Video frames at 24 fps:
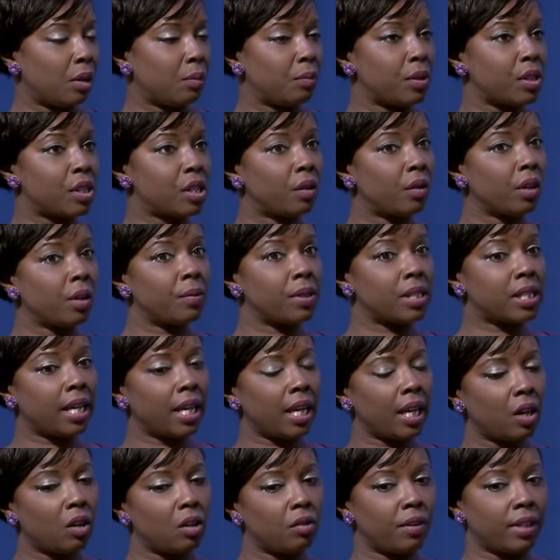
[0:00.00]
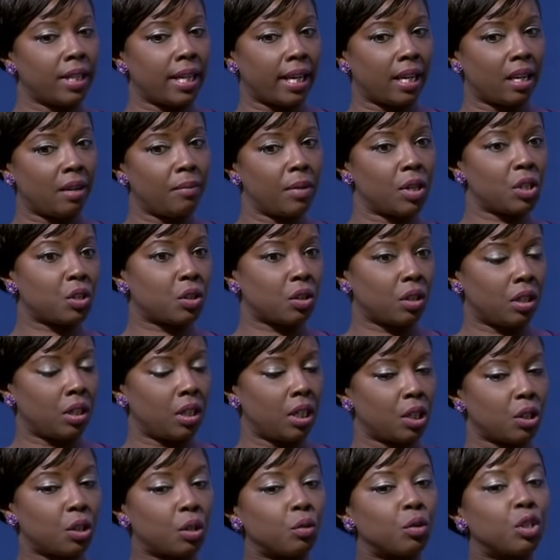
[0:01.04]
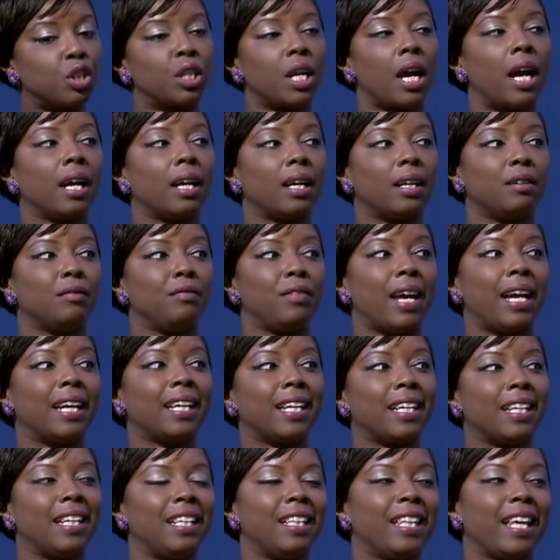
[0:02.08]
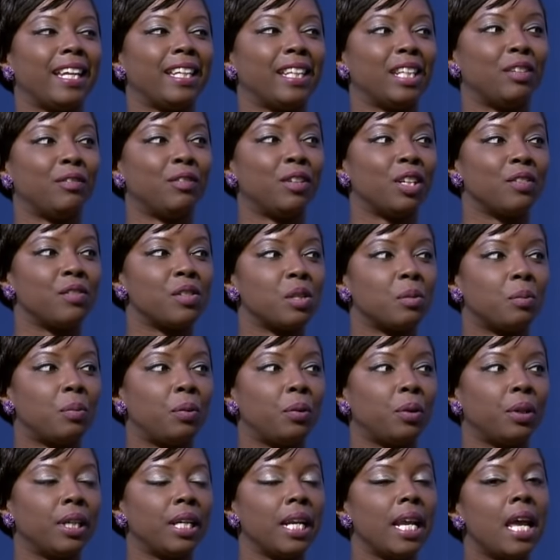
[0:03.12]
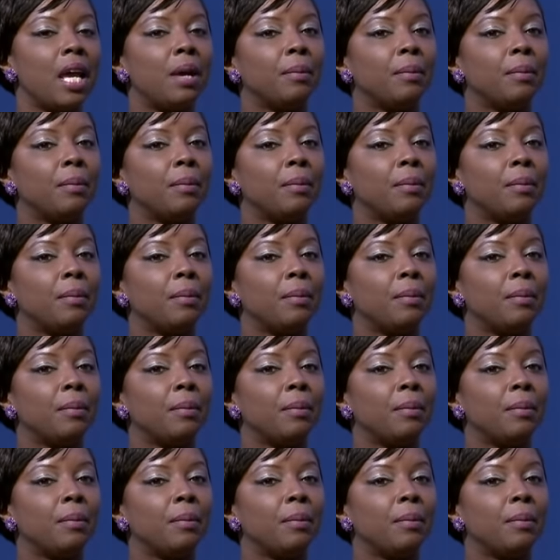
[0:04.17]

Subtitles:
So it was getting over that initial shock of not getting that level of support,